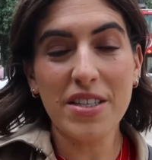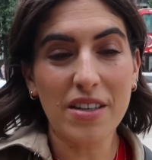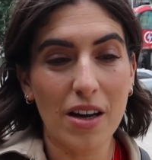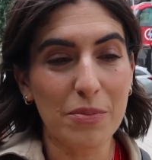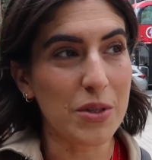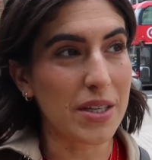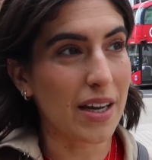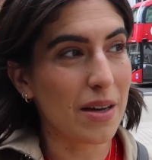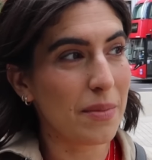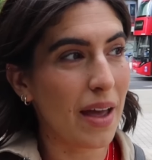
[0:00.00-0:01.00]
Design
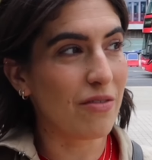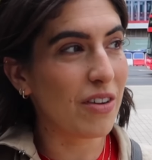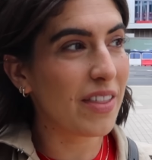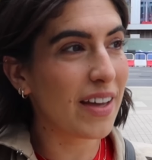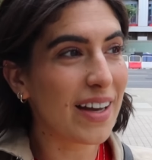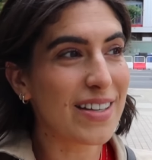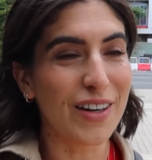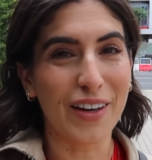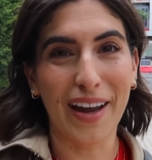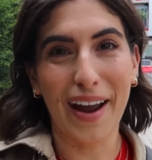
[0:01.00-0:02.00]
Museum. Everything is
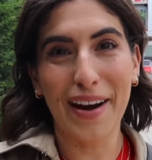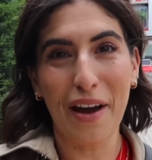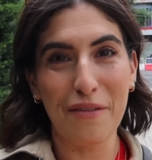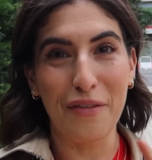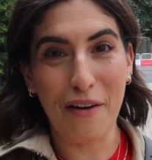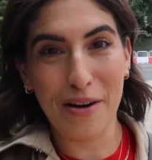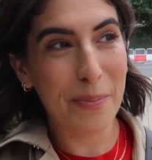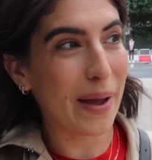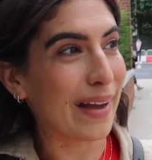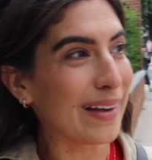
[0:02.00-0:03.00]
looking very
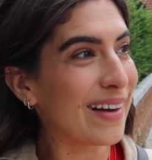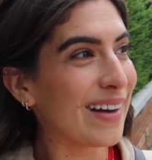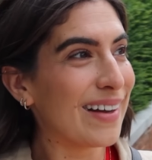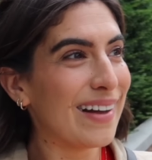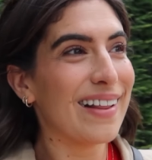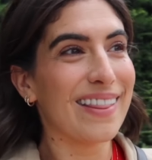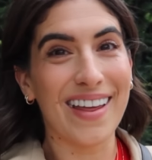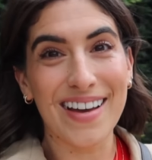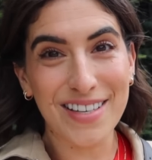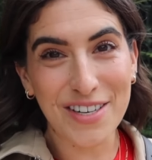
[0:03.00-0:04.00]
pink.
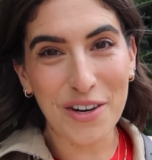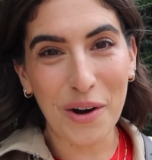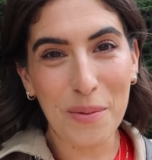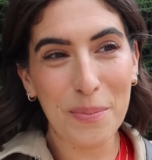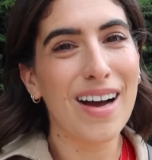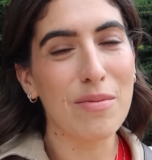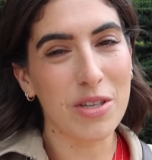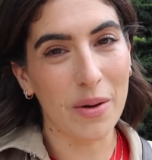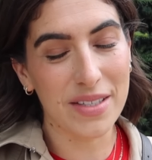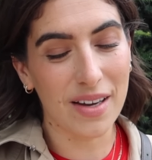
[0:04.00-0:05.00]
There's a shop. I'm
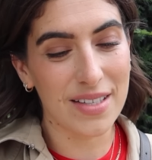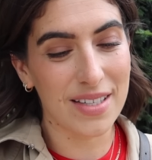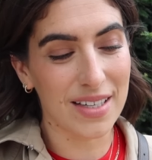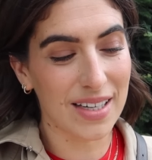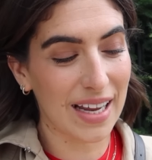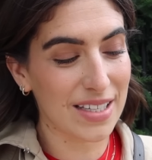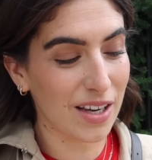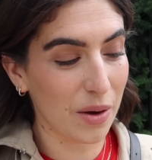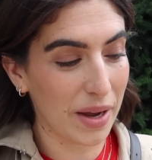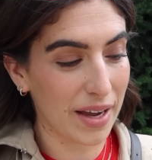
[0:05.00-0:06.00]
so excited. Let's
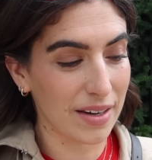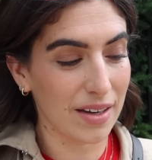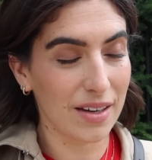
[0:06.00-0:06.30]
go in.